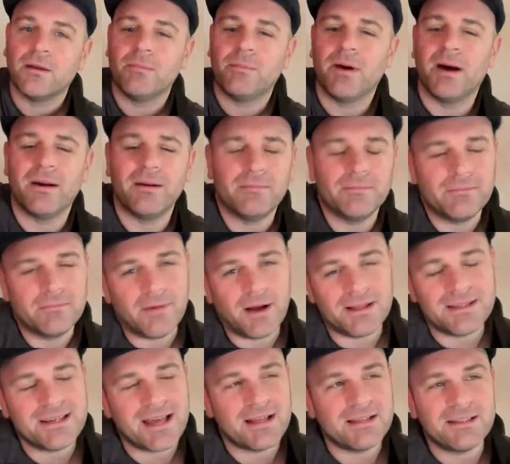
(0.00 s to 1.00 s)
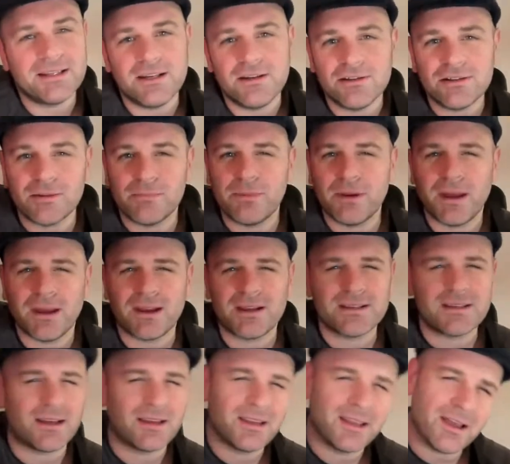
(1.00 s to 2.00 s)
But I tend to use a pick
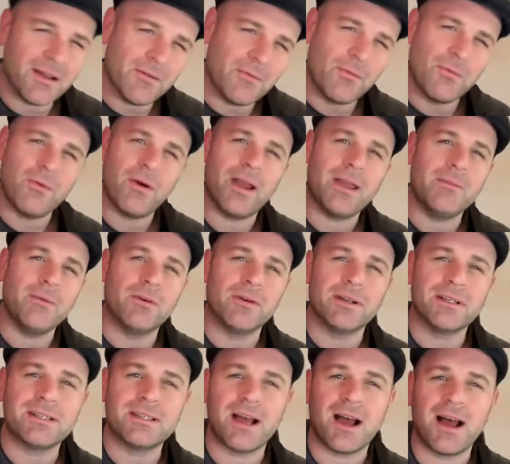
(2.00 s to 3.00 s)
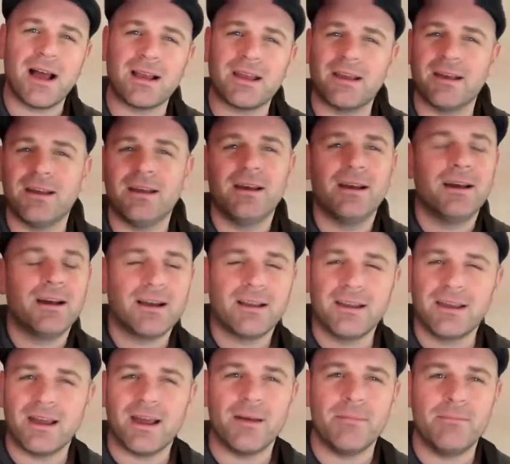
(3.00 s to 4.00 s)
because I can get way more attack
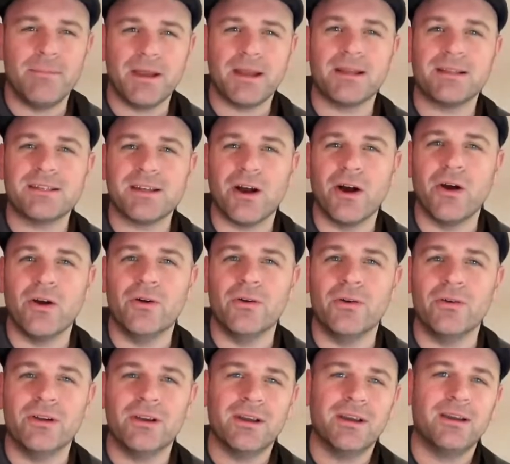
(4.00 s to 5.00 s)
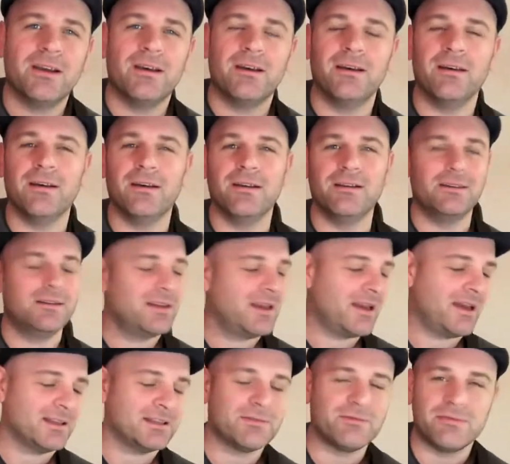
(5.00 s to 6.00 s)
and get a bigger tone. And
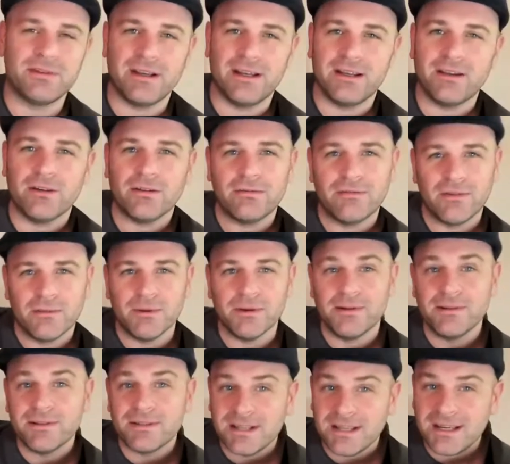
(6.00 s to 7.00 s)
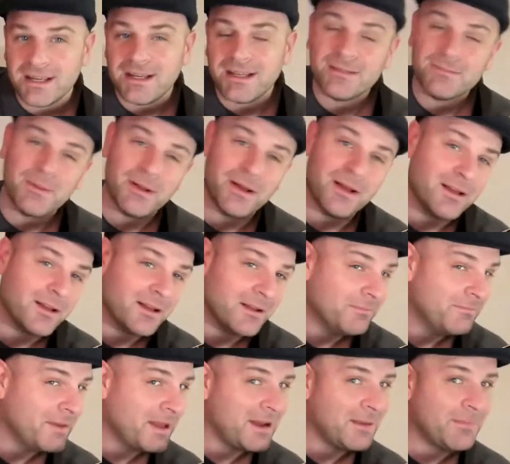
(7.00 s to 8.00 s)
yeah, it's really good for blues lead. But
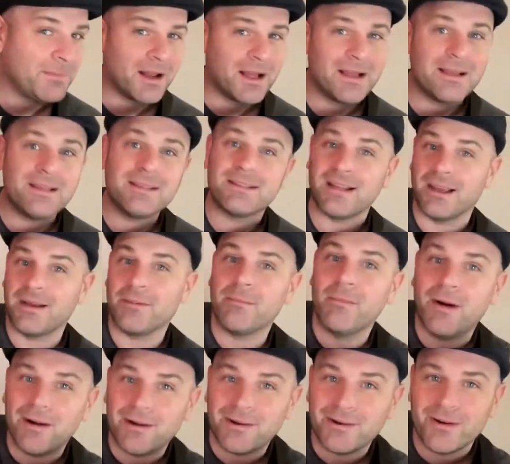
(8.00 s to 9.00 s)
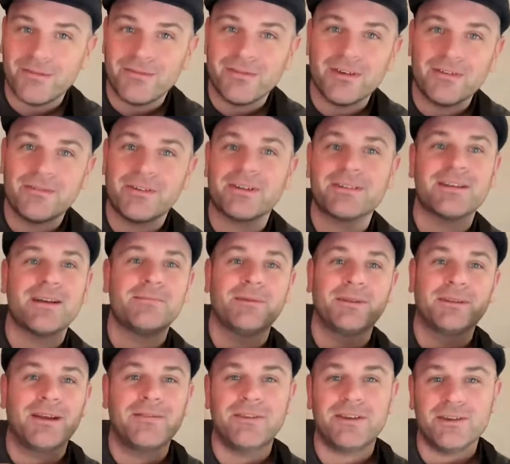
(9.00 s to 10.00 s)
many players like Mark Knopfler, for
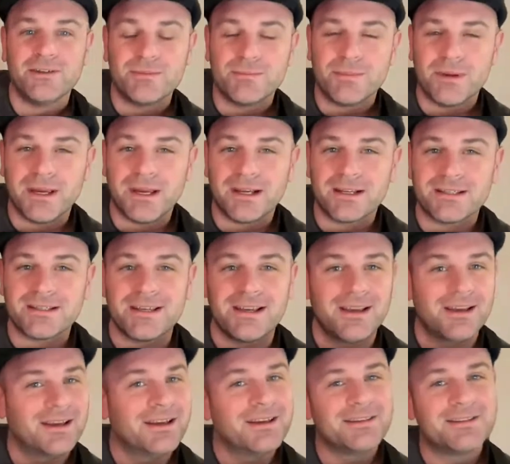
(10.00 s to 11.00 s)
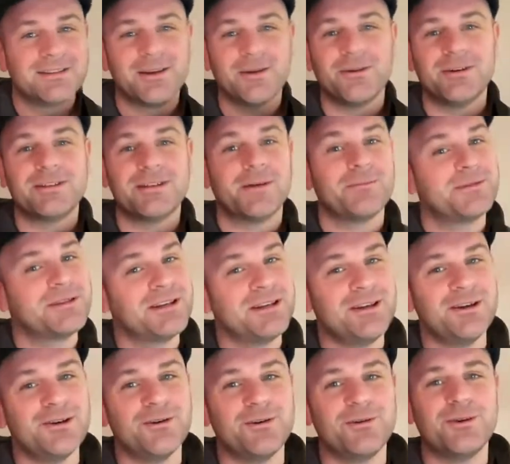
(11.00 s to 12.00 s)
example, never use picks. So it's up to
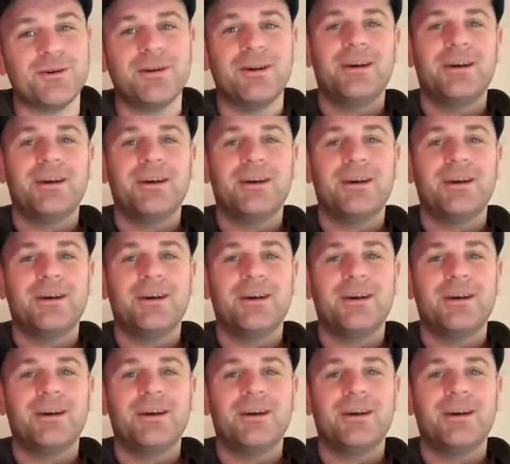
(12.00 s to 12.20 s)
you.